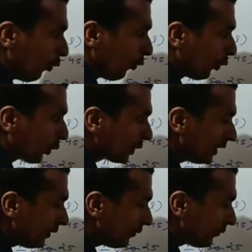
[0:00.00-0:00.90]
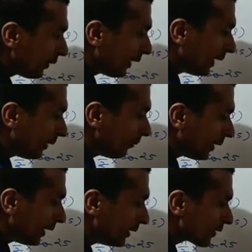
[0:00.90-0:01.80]
45
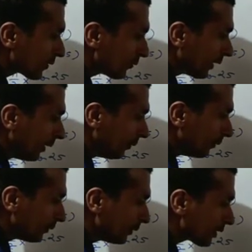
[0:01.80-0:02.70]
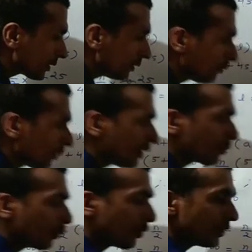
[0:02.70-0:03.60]
minus 5, this number is
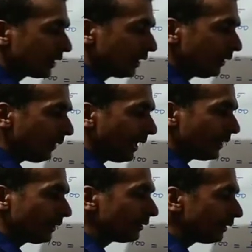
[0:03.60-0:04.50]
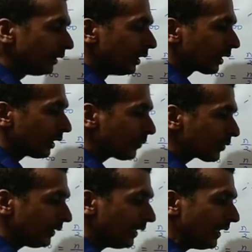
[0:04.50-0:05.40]
positive and comes
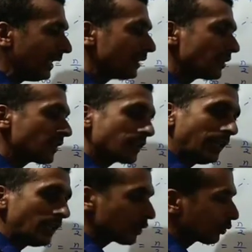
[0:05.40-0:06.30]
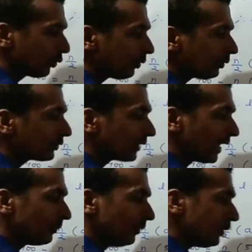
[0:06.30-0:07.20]
in LHS side, so
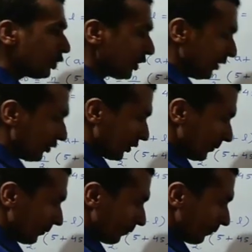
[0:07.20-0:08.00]
sign will be changed.